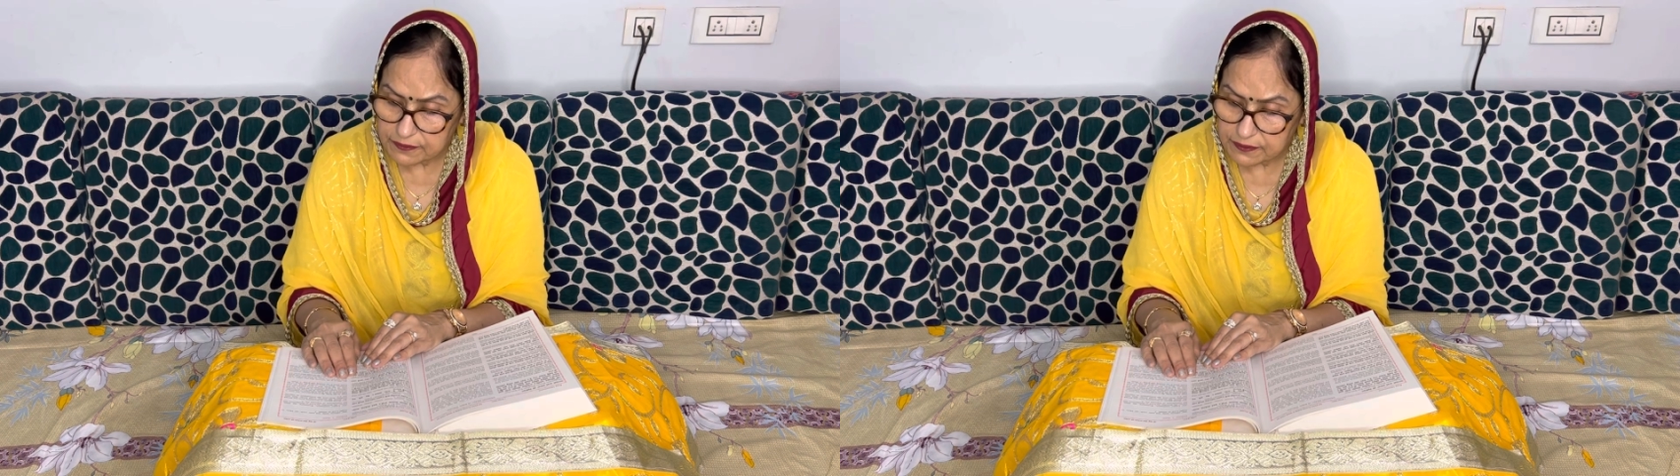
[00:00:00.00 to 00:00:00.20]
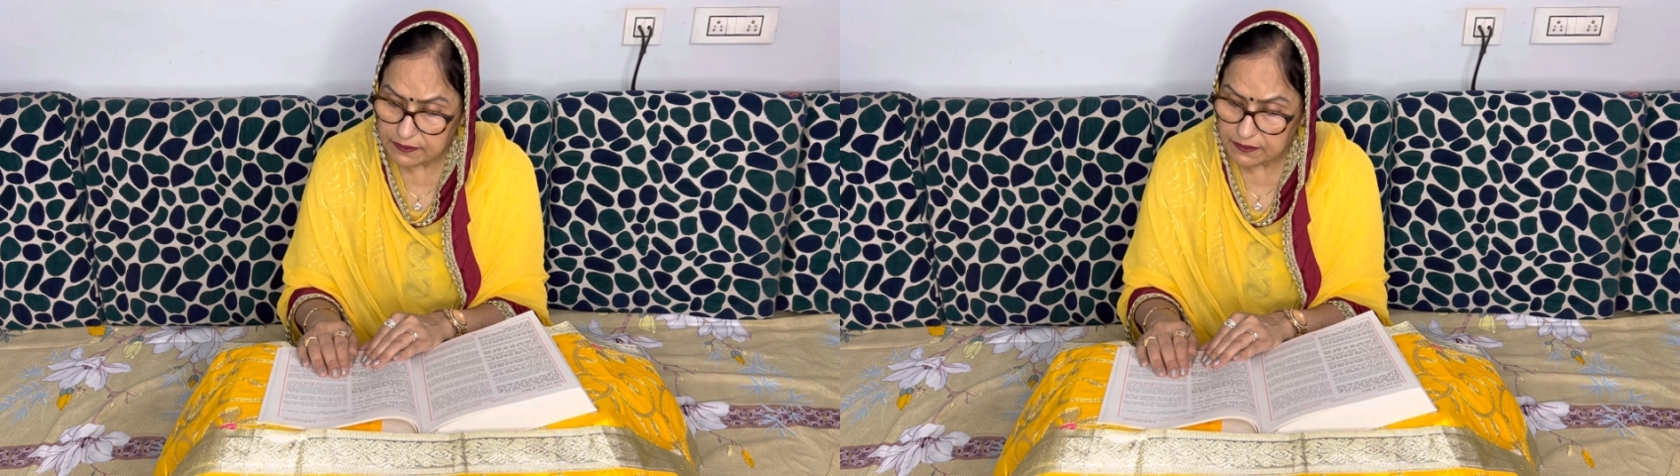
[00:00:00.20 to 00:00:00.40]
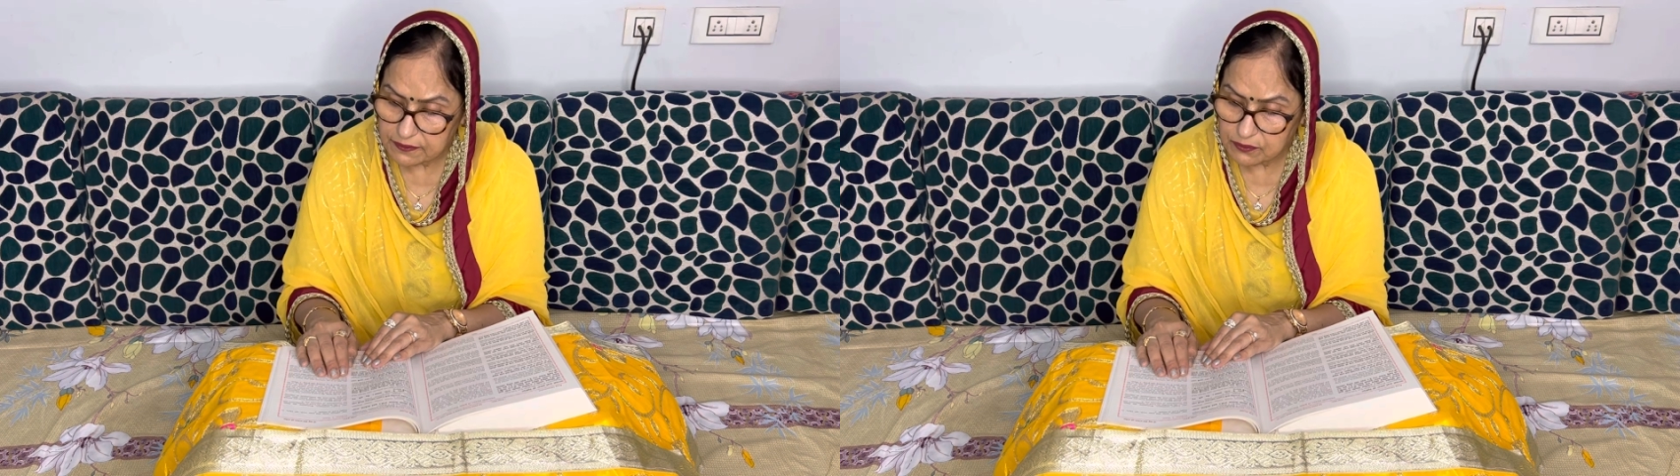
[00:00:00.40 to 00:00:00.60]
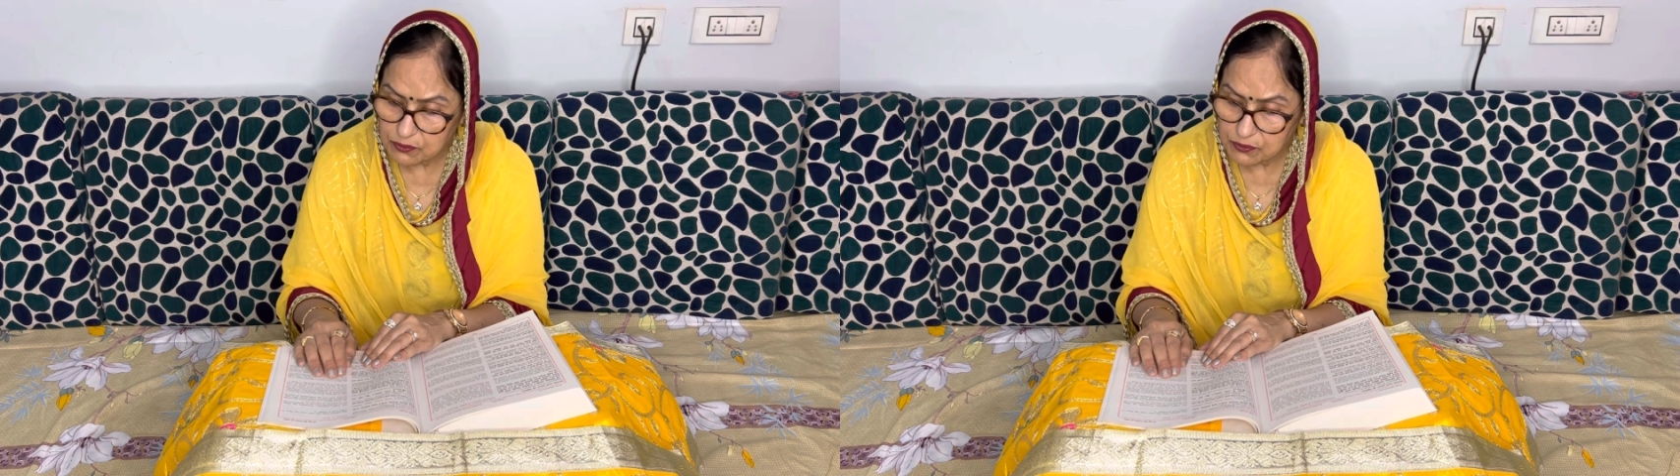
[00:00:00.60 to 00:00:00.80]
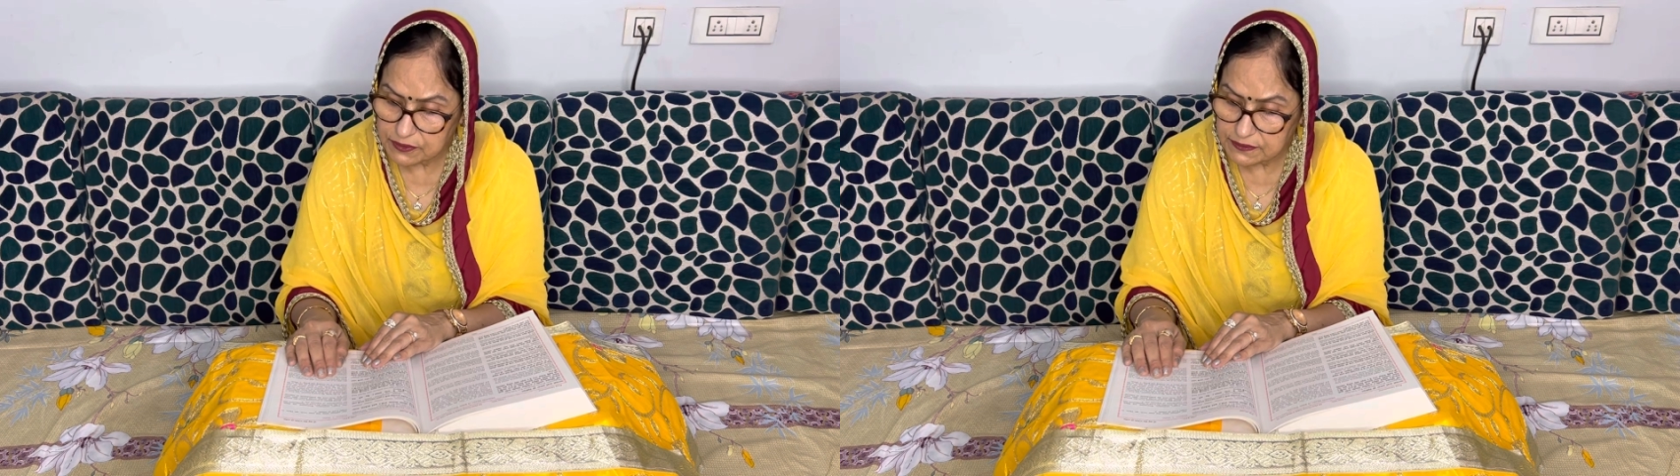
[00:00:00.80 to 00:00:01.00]
He
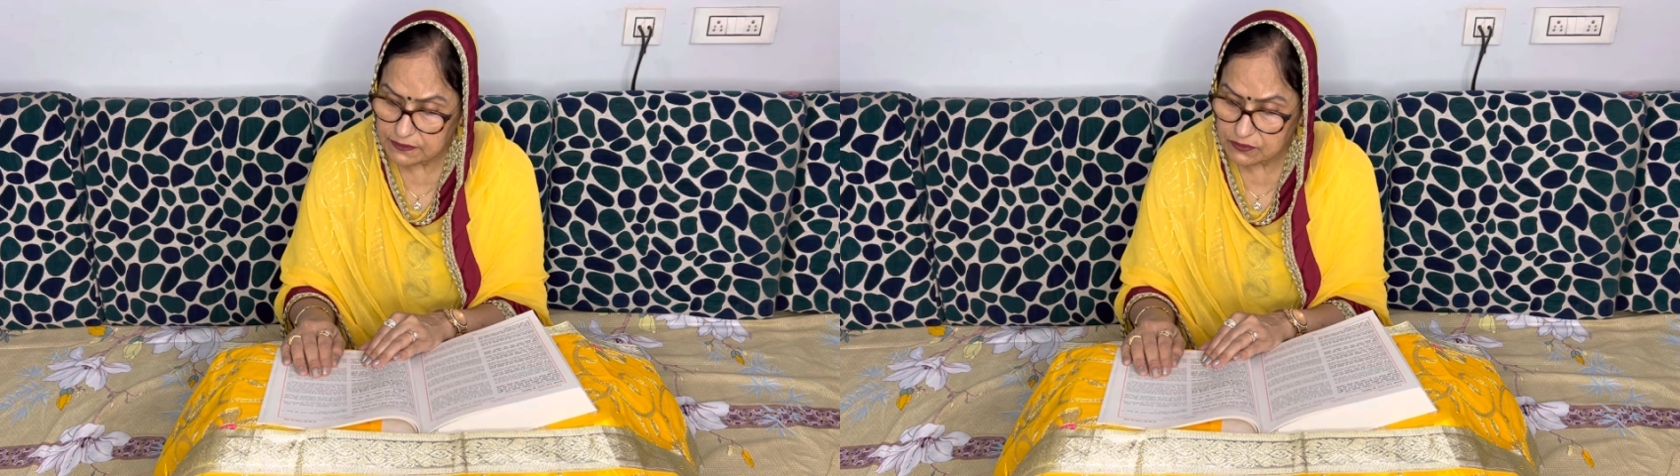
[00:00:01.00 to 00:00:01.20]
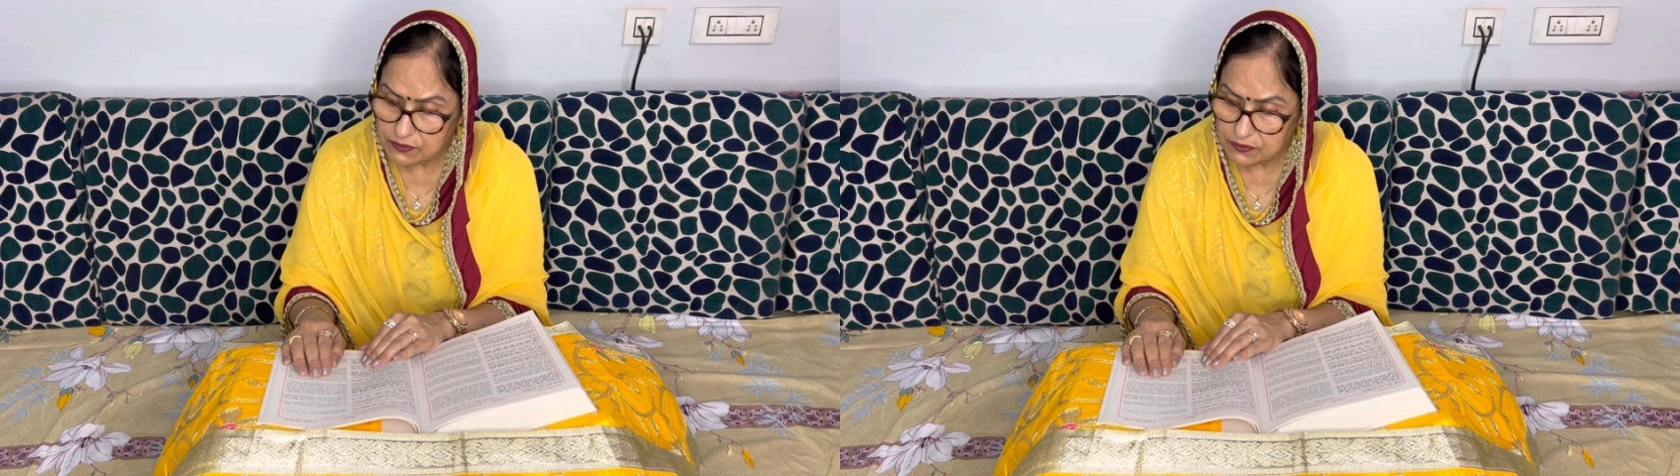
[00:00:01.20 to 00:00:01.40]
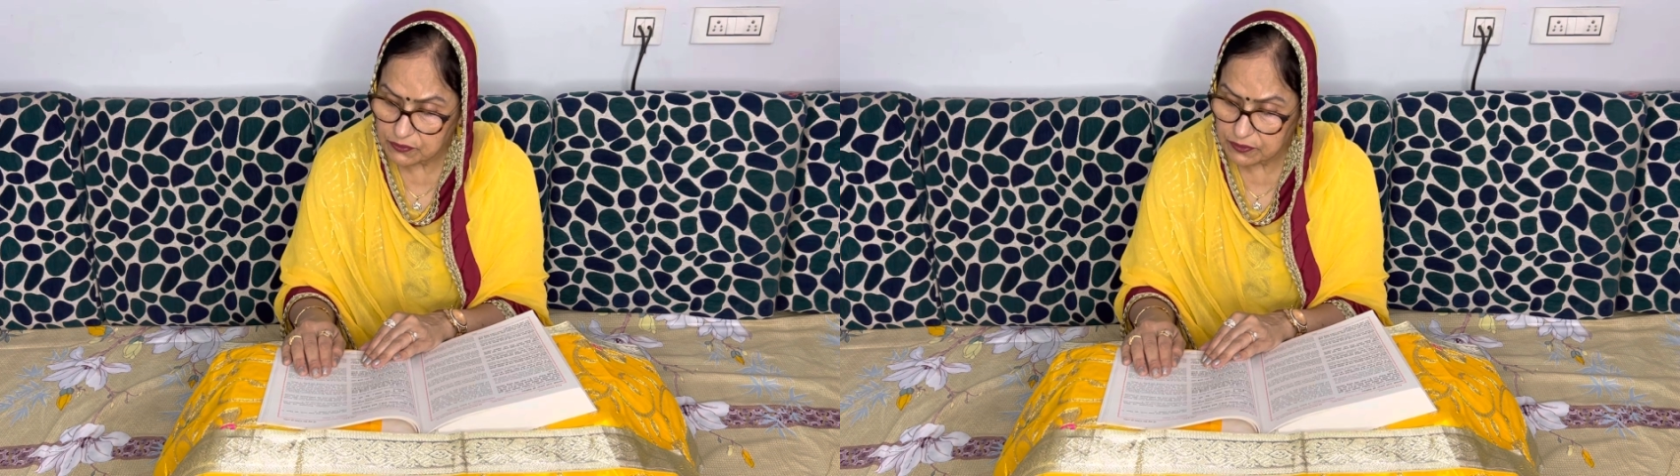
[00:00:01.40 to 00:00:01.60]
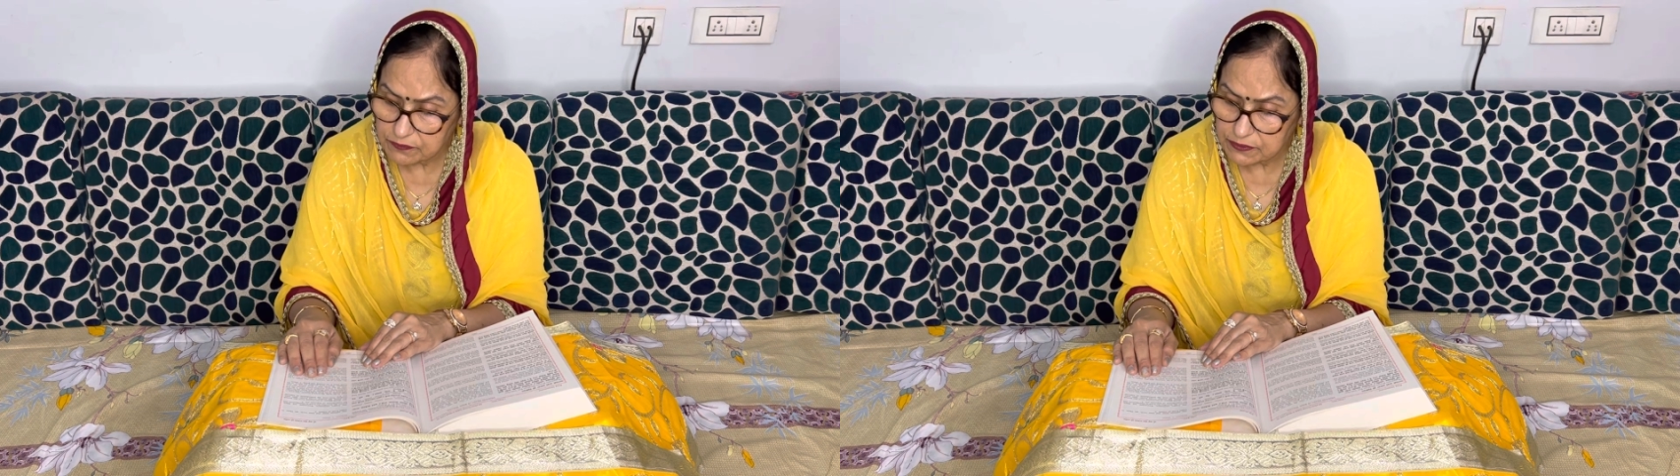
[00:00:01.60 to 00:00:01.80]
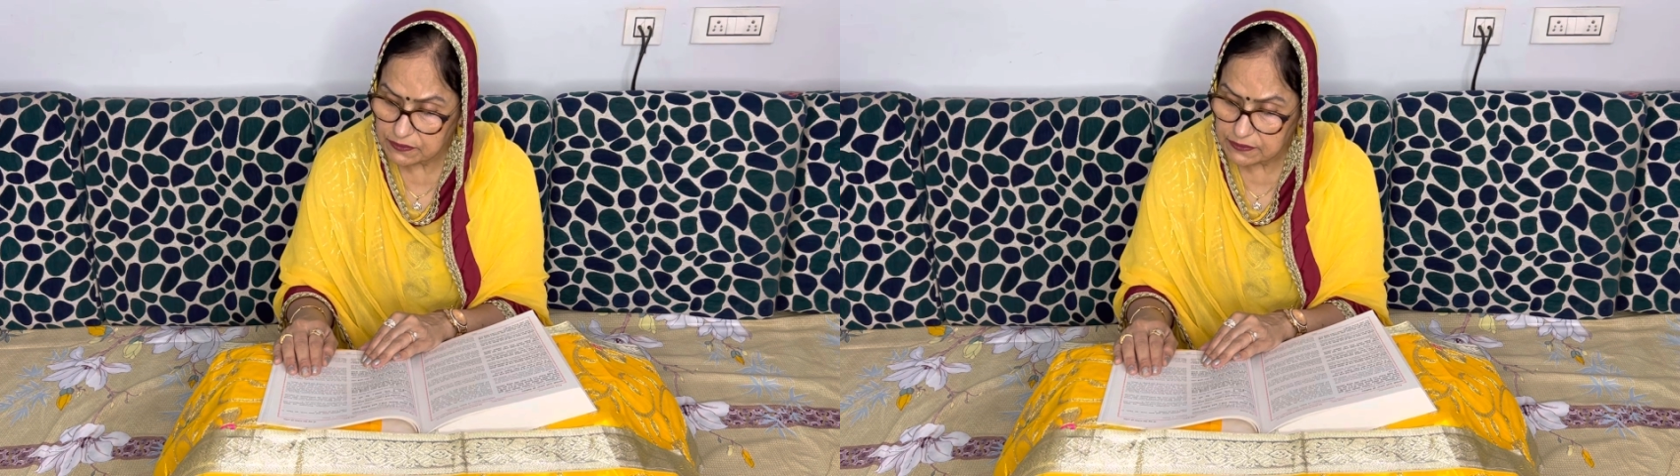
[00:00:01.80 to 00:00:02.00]
who is in the
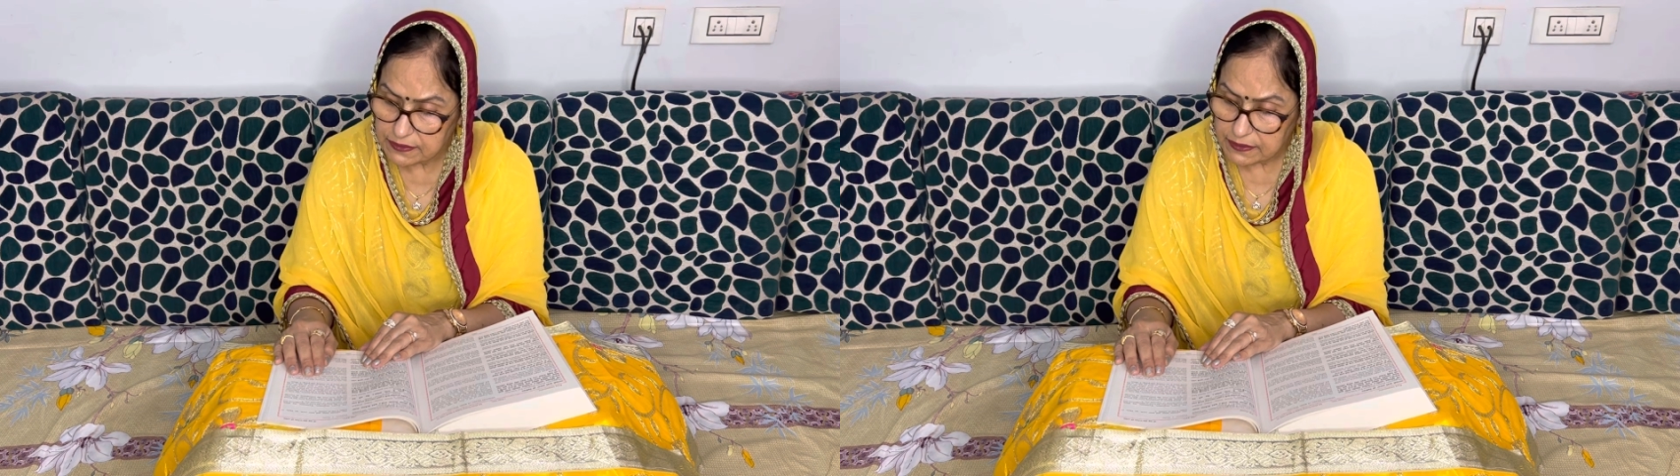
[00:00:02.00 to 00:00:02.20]
universe,